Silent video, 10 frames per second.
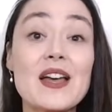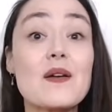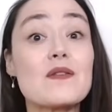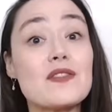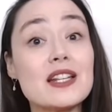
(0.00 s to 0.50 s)

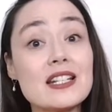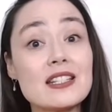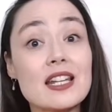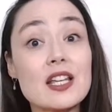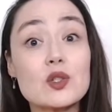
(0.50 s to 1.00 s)

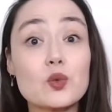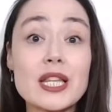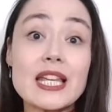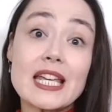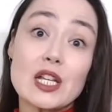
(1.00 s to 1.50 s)
Vincent is
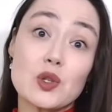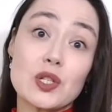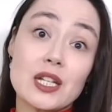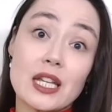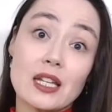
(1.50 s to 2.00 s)
really
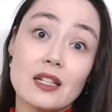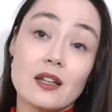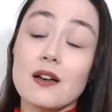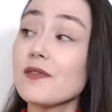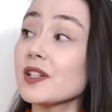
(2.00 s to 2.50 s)
interested in
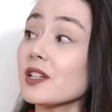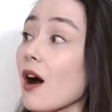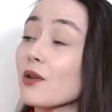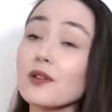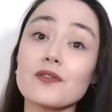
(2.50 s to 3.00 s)

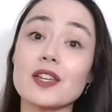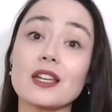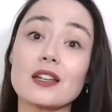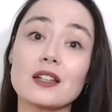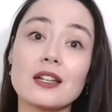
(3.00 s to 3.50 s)

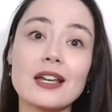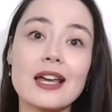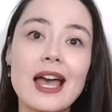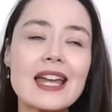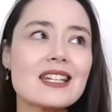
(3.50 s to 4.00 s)
photography,
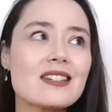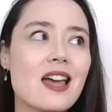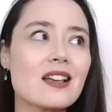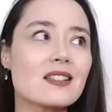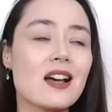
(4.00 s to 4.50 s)
and he
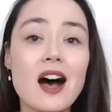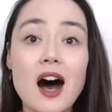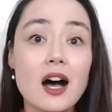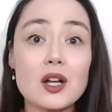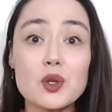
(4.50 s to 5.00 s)
takes
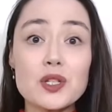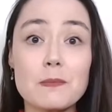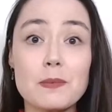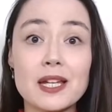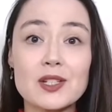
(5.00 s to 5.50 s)
hundreds of
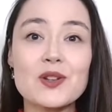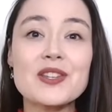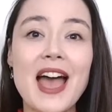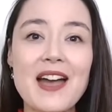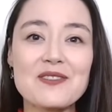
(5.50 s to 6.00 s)
pictures
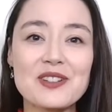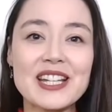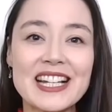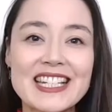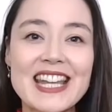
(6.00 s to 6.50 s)

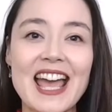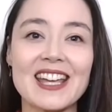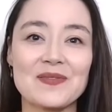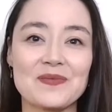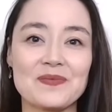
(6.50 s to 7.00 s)
every
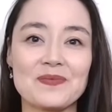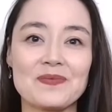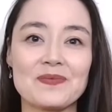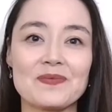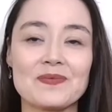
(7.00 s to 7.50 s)
day.
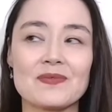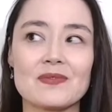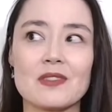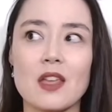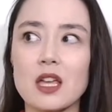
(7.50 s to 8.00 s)

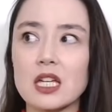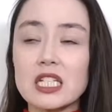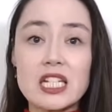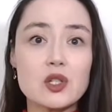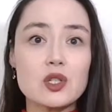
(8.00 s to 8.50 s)

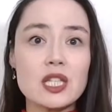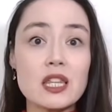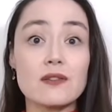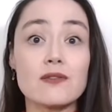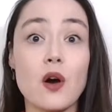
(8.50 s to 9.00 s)
Did you see the
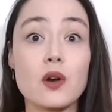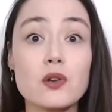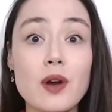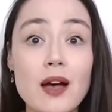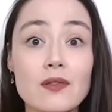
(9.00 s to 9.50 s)

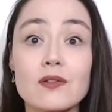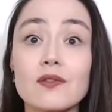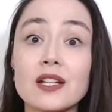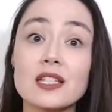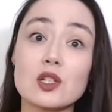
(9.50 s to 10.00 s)
photograph
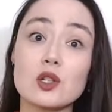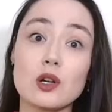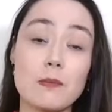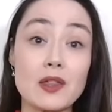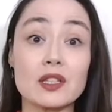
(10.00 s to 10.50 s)
Vincent took
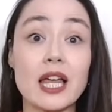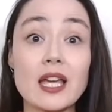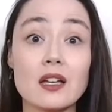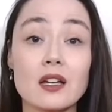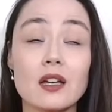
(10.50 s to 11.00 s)
by the
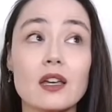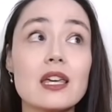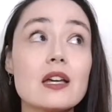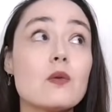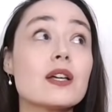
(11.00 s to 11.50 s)
lake?
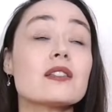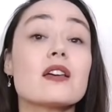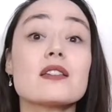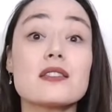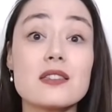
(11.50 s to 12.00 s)
It was
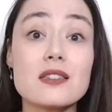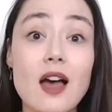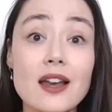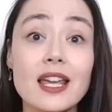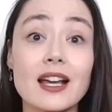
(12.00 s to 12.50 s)

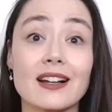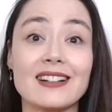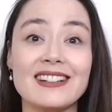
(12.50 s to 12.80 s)
stunning.